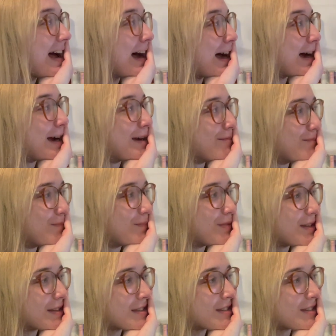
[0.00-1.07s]
Um,
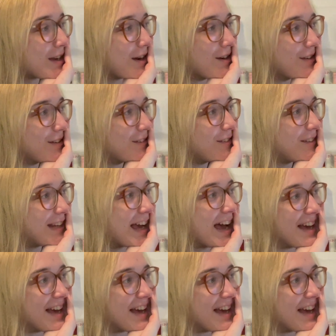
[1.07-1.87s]
so yeah,